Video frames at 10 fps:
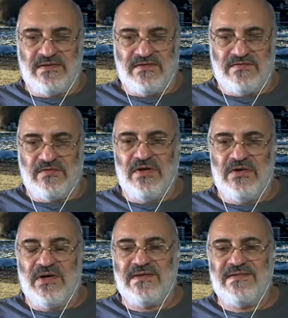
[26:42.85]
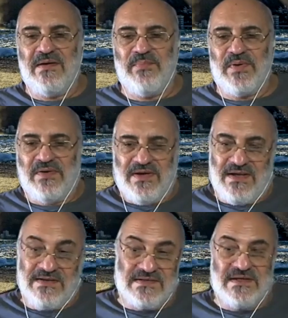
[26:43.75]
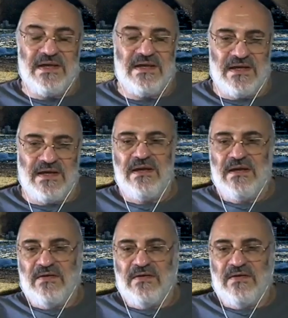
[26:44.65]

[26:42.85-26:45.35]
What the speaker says: So in your example, it's geeky,